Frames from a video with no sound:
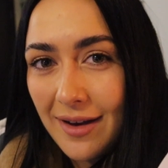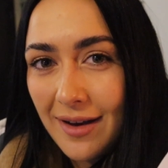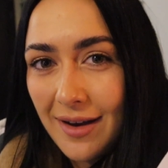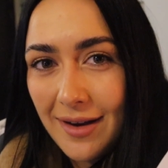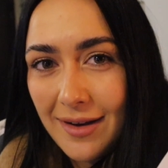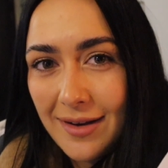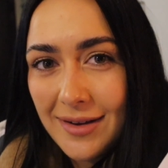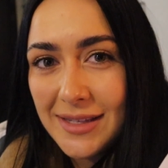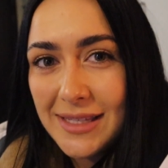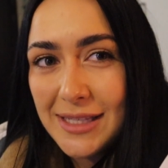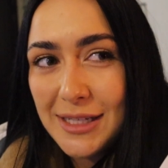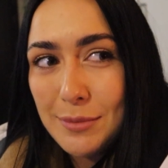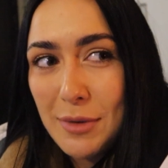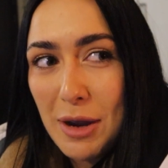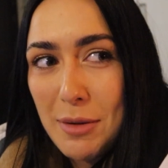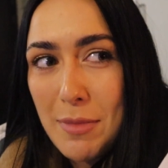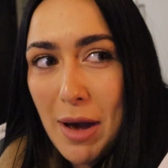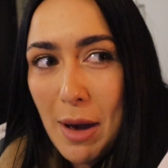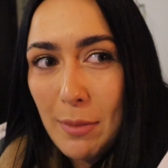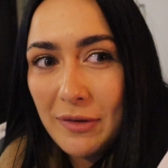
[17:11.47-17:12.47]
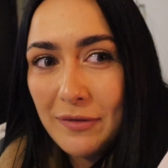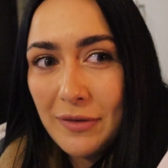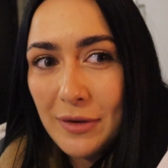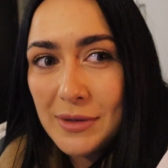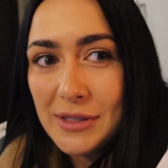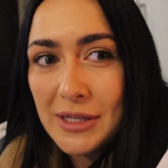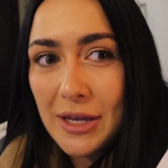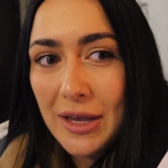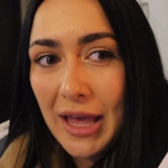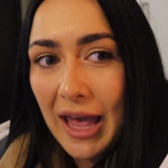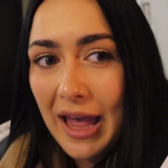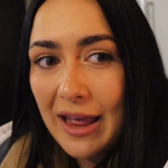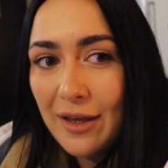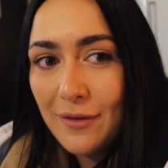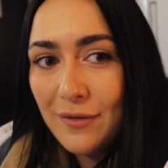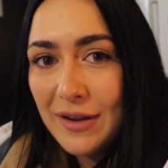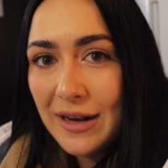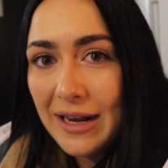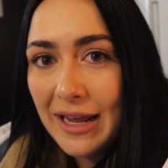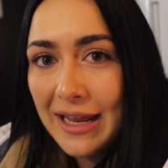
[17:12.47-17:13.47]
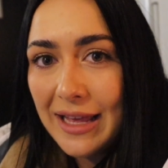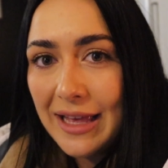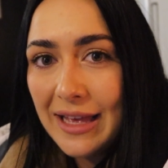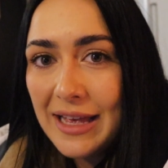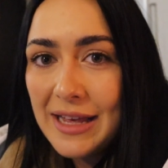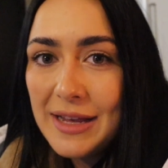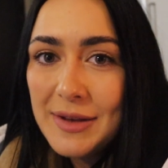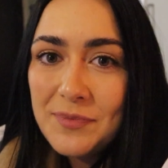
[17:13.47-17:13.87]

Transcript: asked my mum if it was okay if he like